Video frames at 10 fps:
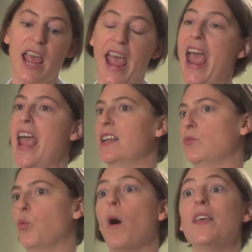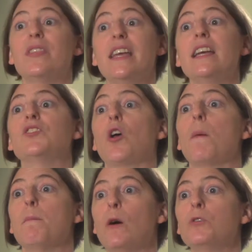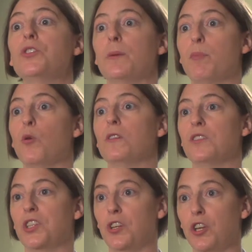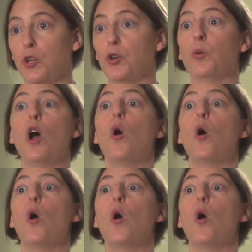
and what things are most important to you,